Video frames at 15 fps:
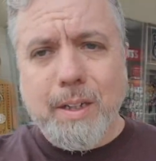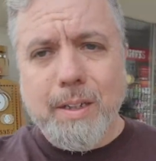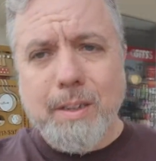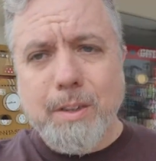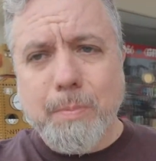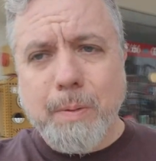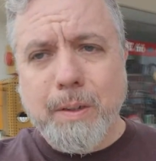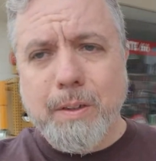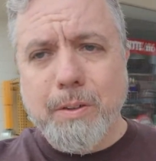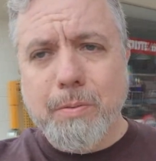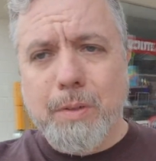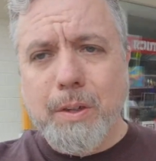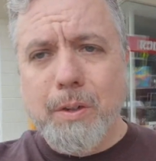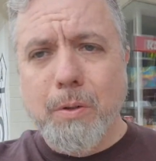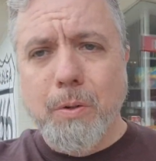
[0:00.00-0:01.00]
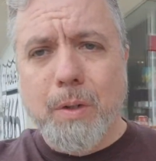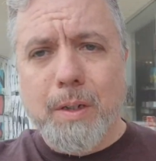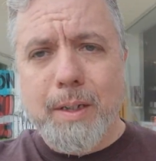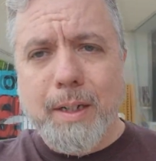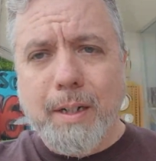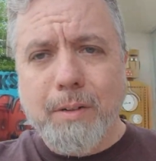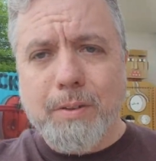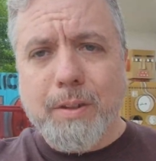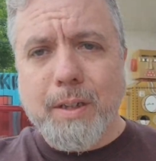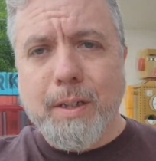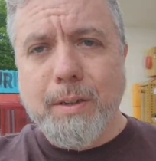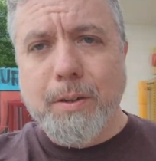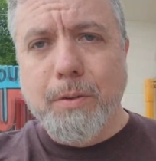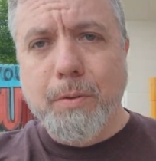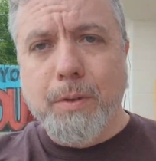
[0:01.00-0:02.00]
This place is really cool on the outside
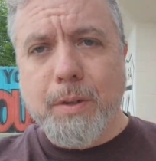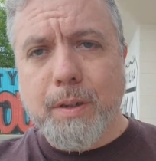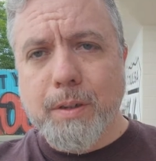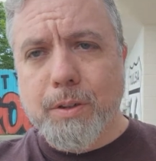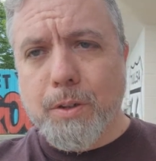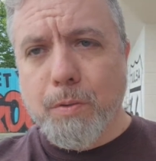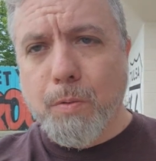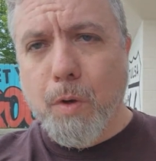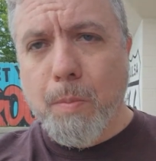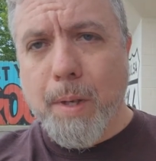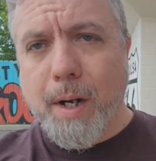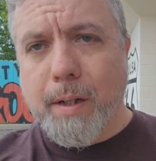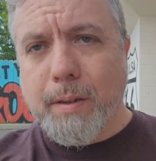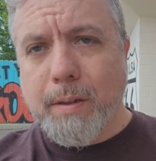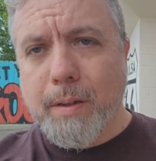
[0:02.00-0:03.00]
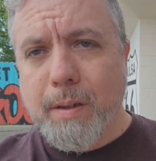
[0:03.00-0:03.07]
too. Look, there's a robot.